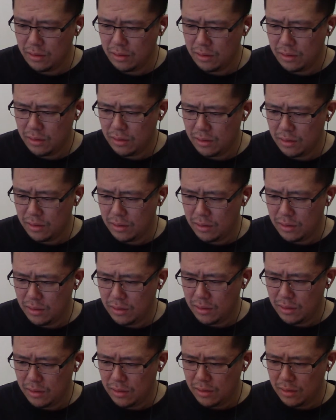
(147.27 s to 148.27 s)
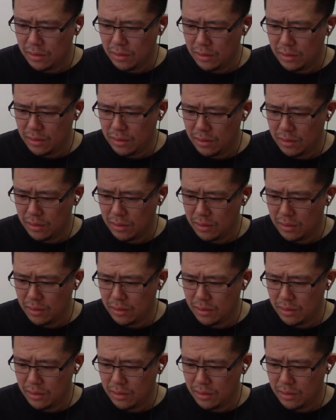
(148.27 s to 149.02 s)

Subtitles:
[no speech]